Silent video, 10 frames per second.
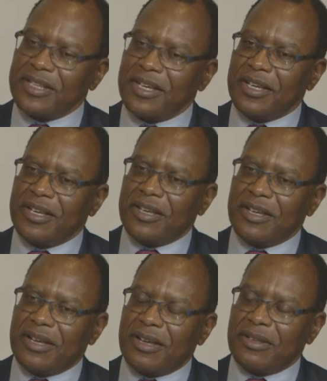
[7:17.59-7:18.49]

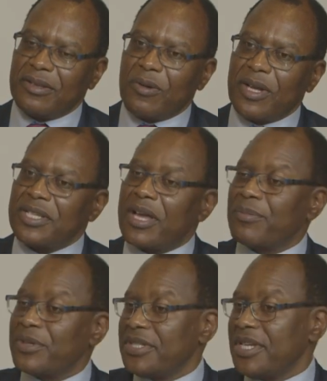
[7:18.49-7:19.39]
Mm-hmm. The kwacha
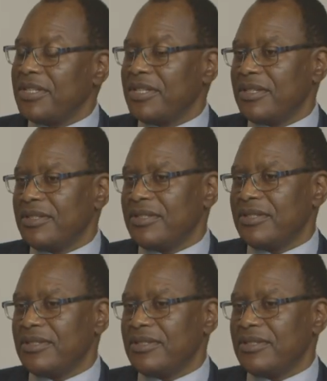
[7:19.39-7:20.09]
appreciated